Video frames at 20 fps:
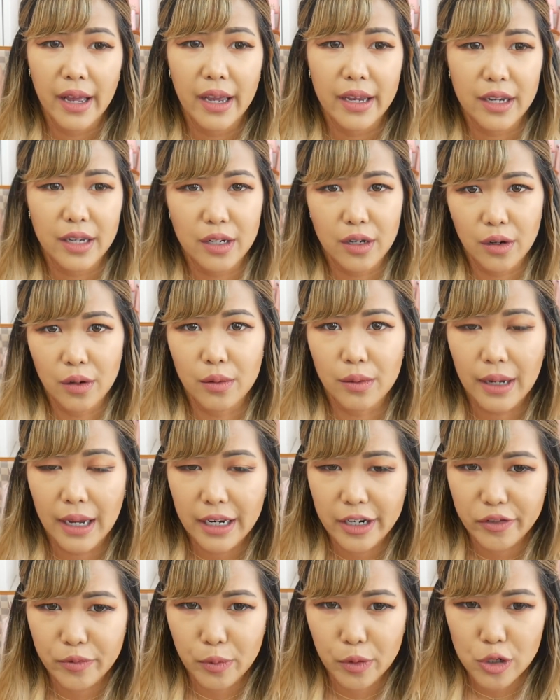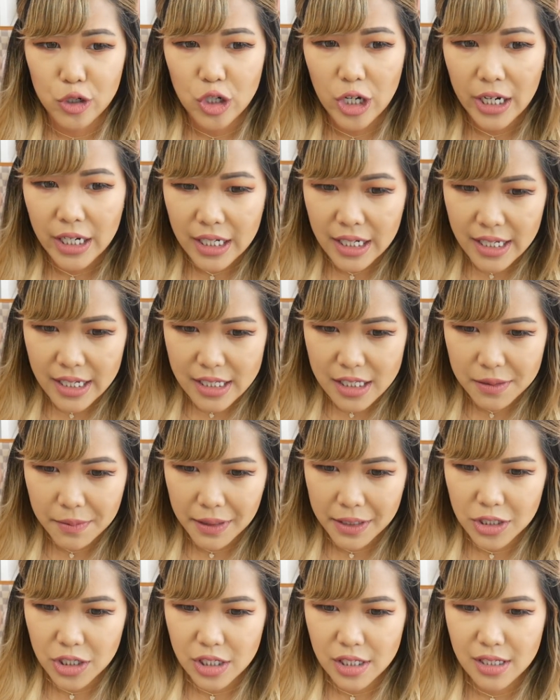you know, kind of more trendy, so
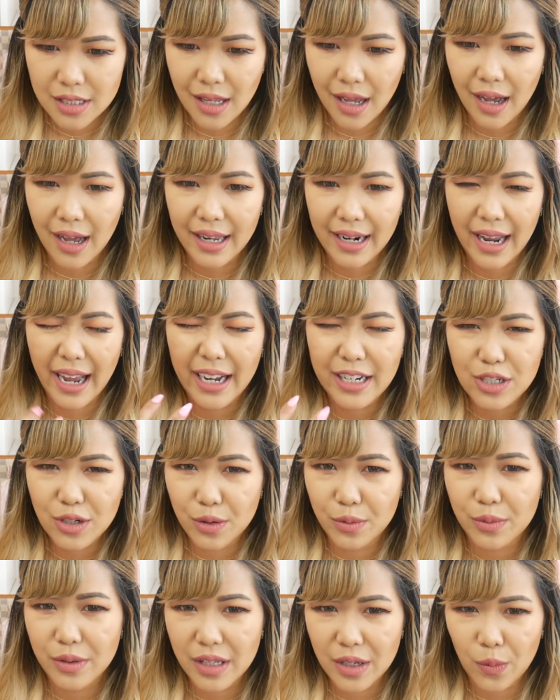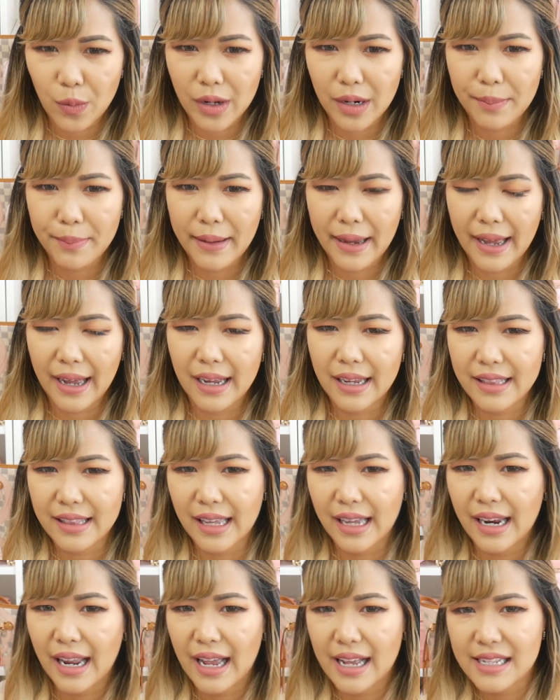I just thought I don't really want a bag
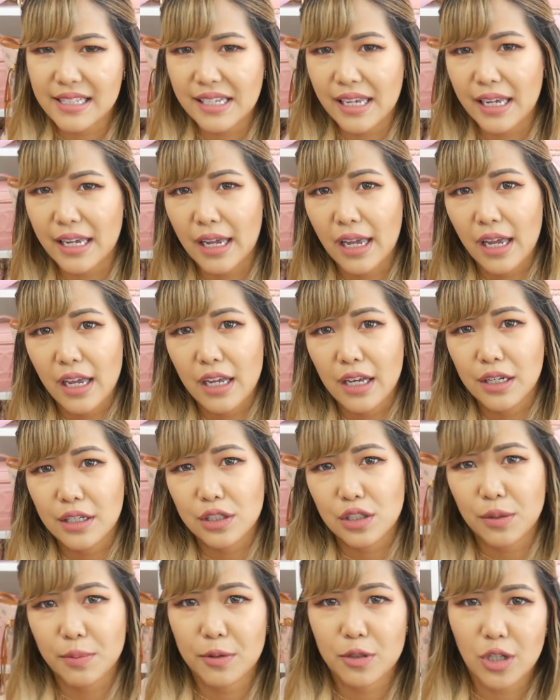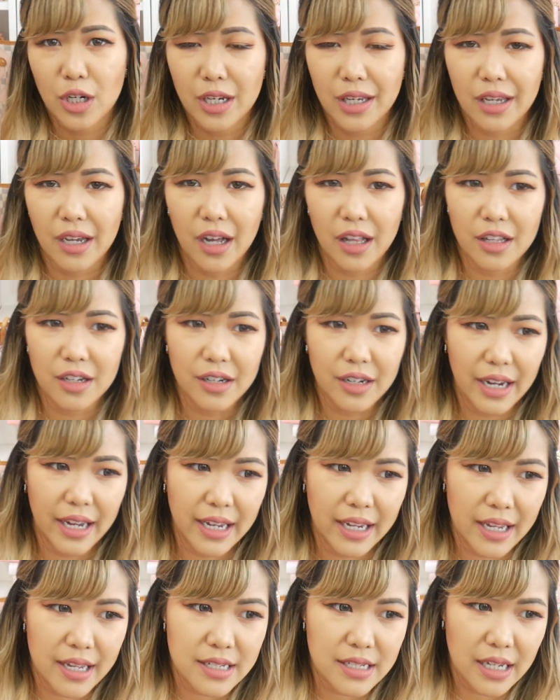that has a super trendy color
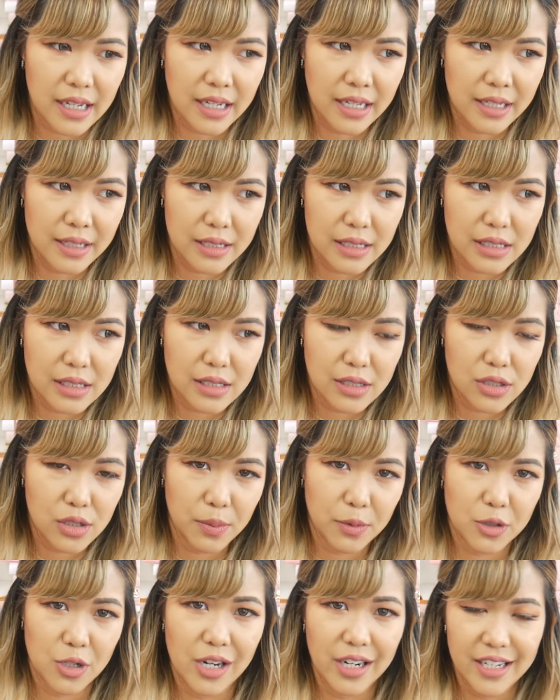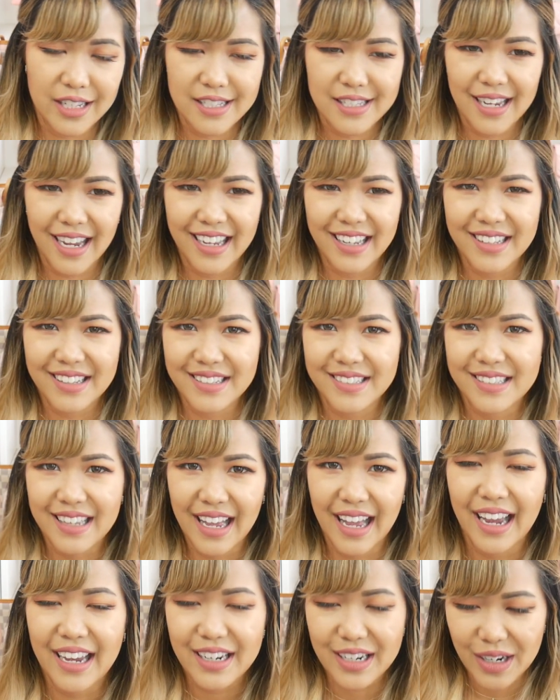and a super trendy style.
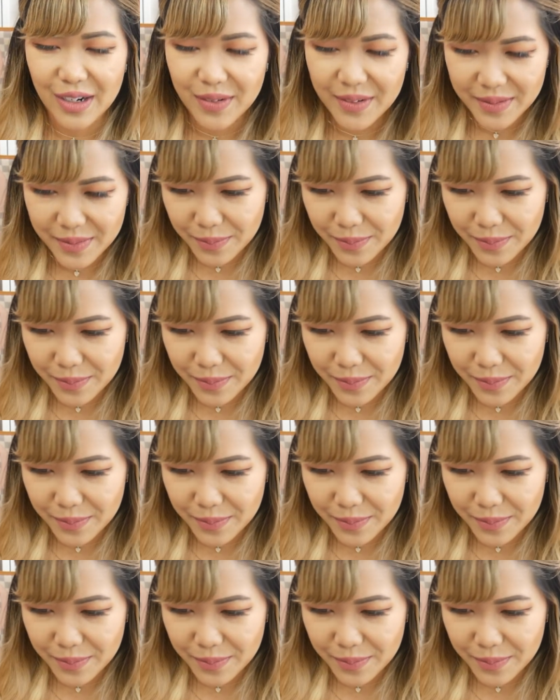I know.